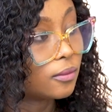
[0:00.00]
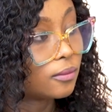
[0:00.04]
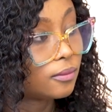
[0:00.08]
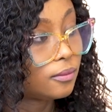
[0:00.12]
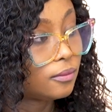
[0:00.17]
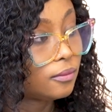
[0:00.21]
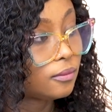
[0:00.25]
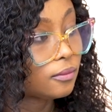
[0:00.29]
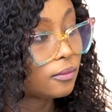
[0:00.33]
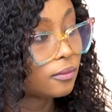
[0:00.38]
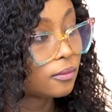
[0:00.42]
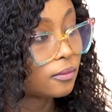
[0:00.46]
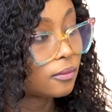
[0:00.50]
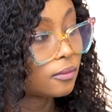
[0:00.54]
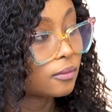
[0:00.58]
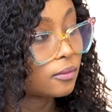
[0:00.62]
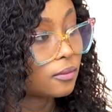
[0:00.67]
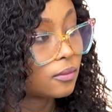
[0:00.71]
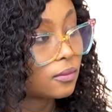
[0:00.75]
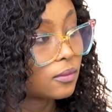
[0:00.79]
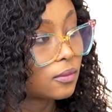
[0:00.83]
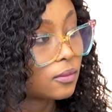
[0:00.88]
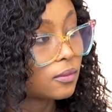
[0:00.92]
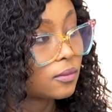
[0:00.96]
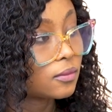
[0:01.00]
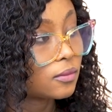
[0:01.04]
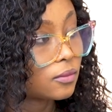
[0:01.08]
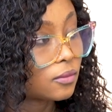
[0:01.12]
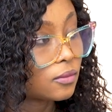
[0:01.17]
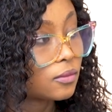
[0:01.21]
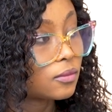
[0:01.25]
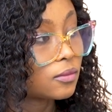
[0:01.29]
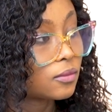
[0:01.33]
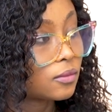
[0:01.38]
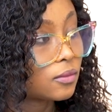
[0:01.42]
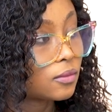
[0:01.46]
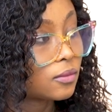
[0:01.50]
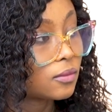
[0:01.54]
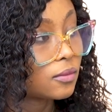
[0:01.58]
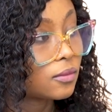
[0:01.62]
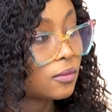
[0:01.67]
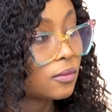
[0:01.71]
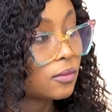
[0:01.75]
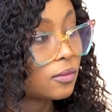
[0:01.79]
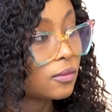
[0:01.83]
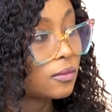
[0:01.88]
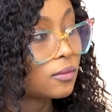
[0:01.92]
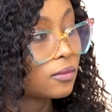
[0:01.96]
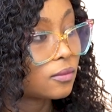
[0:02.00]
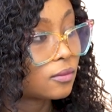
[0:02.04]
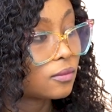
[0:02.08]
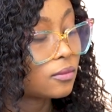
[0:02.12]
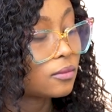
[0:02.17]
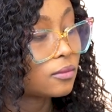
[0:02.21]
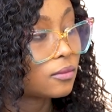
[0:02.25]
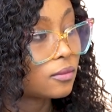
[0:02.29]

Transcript: So it's fascinating, and